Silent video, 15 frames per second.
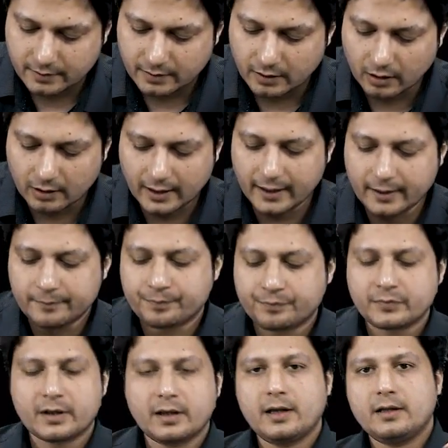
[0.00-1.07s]
All right,
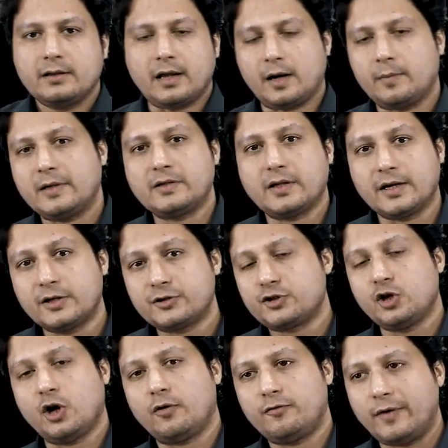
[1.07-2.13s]
that means the history
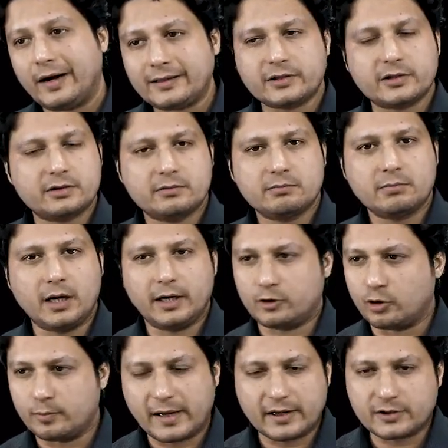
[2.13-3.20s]
of fits. It
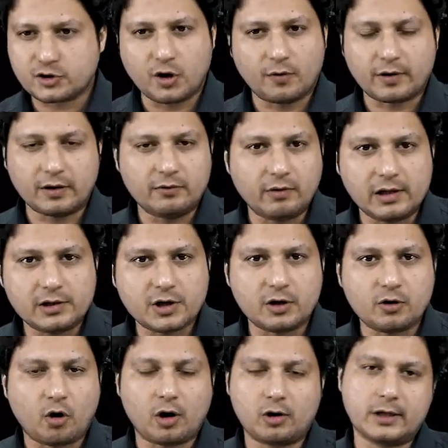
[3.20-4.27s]
could be a history of convulsion
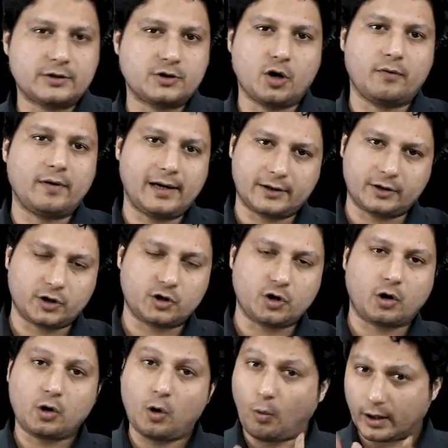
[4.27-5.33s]
or history of electric
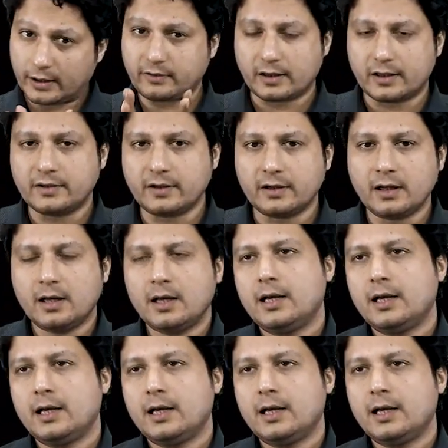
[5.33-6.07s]
shock. Now, what is the reason?